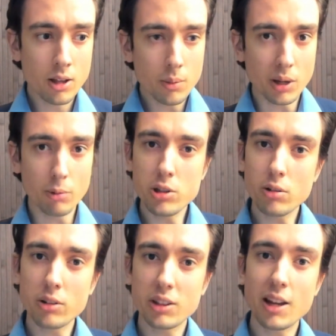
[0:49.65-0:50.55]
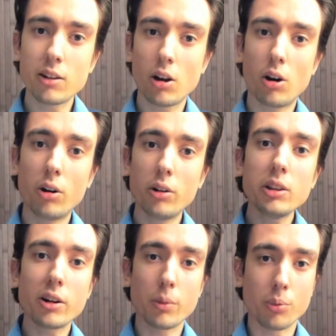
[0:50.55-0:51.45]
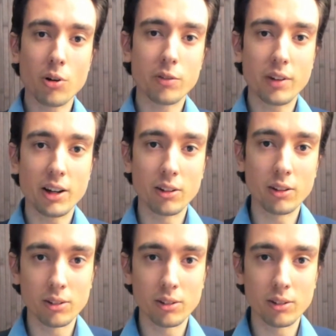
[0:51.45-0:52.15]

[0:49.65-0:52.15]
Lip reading: but when you're then on their profile,